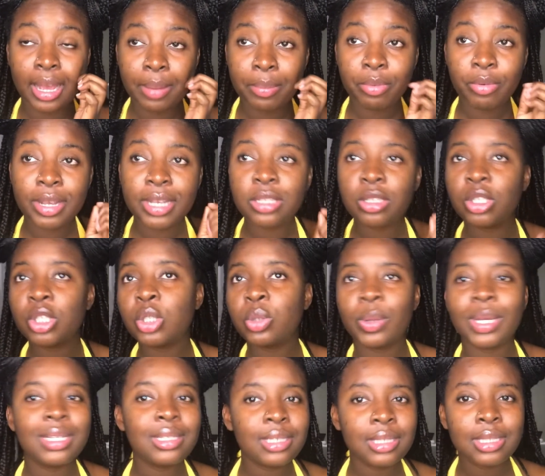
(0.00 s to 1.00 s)
Braids or
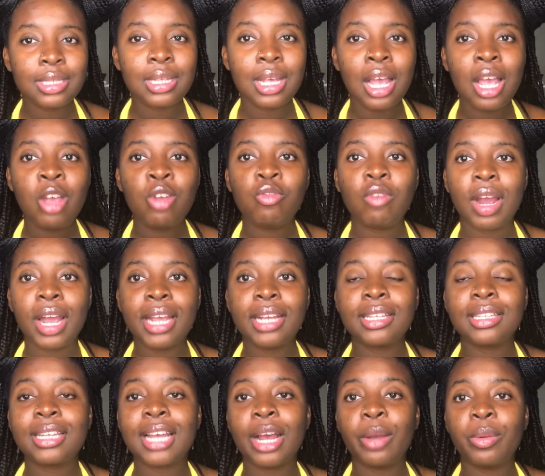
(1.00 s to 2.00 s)
twists,
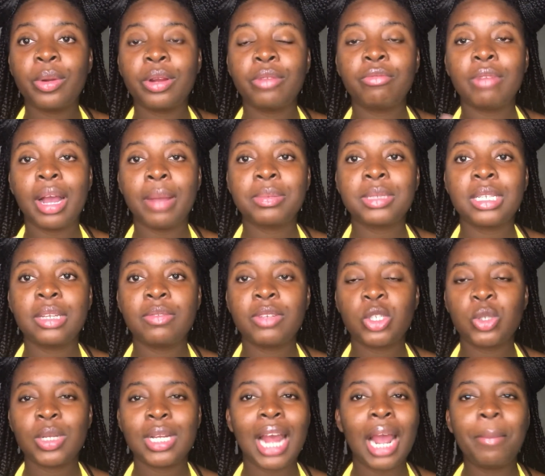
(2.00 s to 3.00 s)
right? That were wrapped
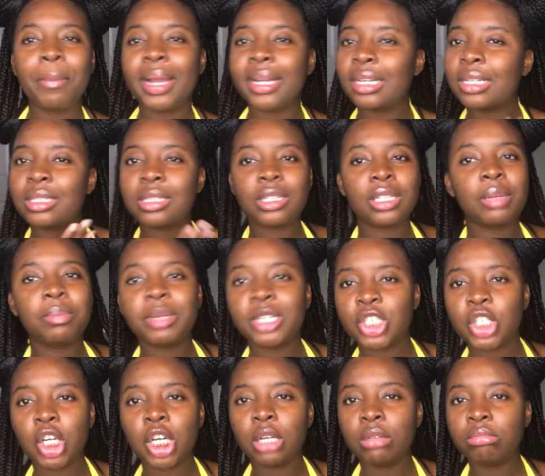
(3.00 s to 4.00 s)
individually. I might insert a
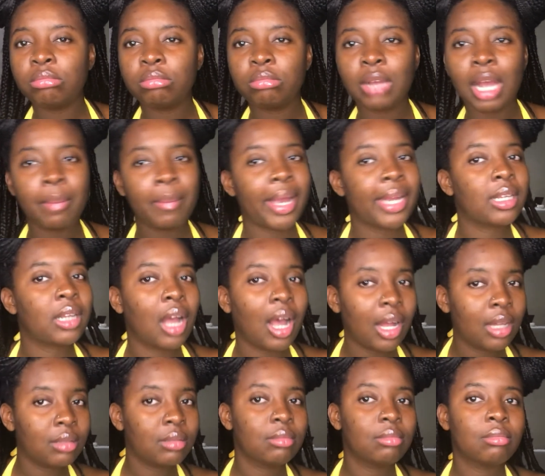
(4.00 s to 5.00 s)
picture, I might
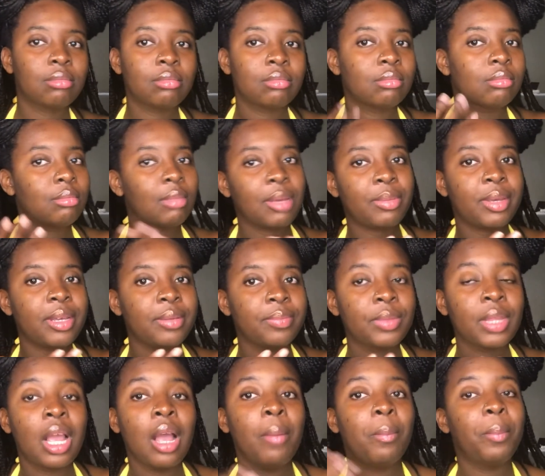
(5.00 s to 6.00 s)
not, maybe.
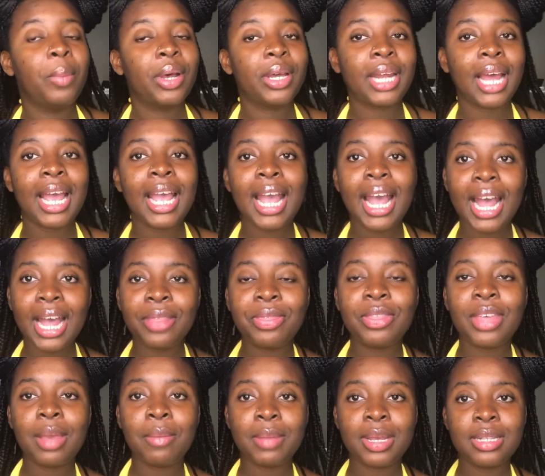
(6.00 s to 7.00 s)
But I had
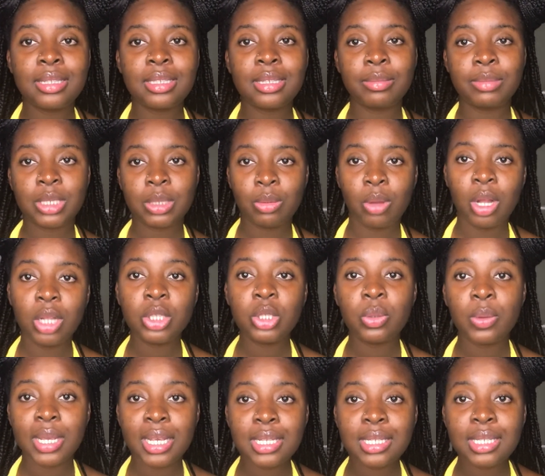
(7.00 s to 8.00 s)
them in some small
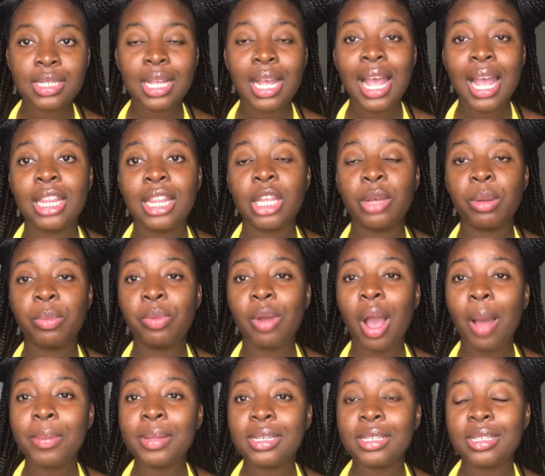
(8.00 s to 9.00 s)
twists. They were
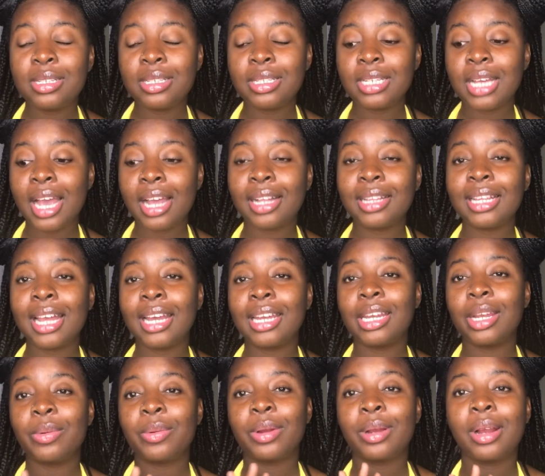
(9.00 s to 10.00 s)
properly detangled and
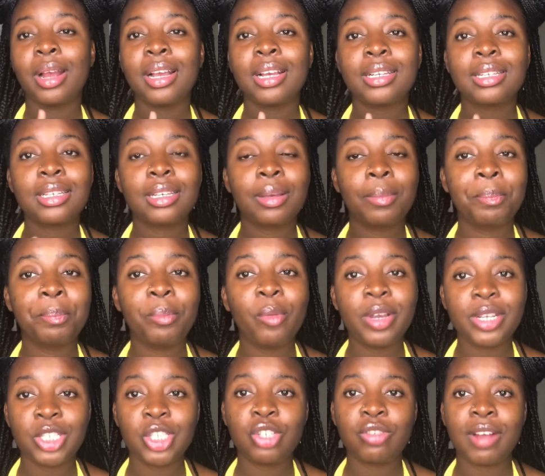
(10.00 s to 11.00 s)
they were
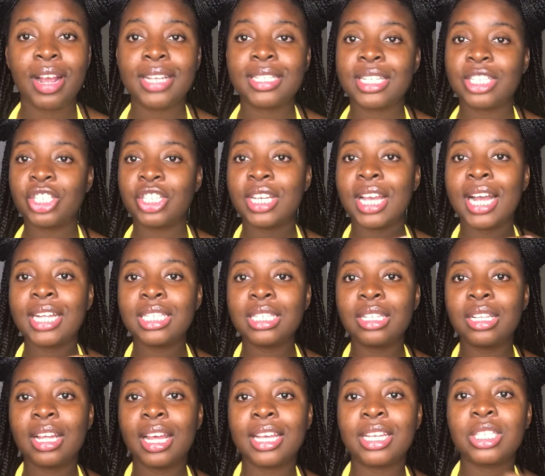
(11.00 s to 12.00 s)
moisturized. Like, she had to
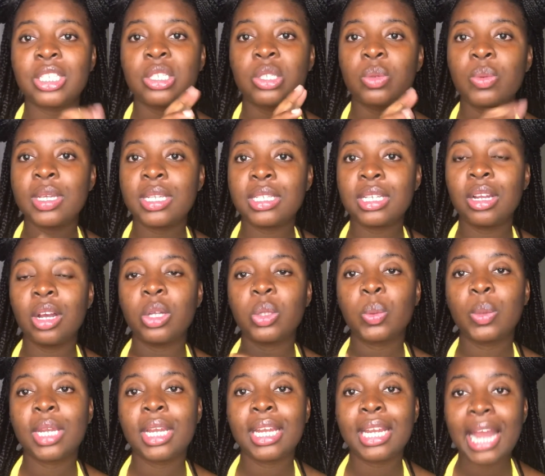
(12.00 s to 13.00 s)
like squeeze it out
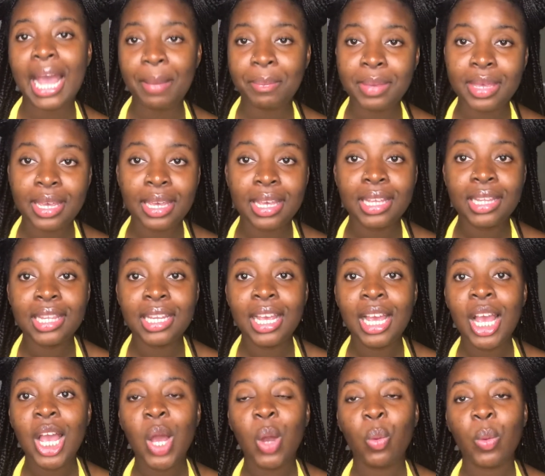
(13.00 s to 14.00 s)
with a napkin
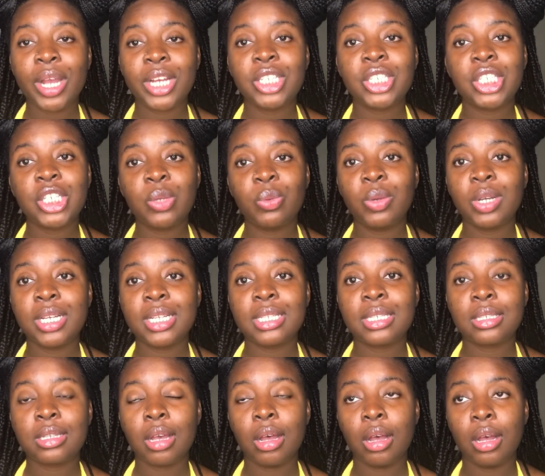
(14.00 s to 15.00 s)
when she was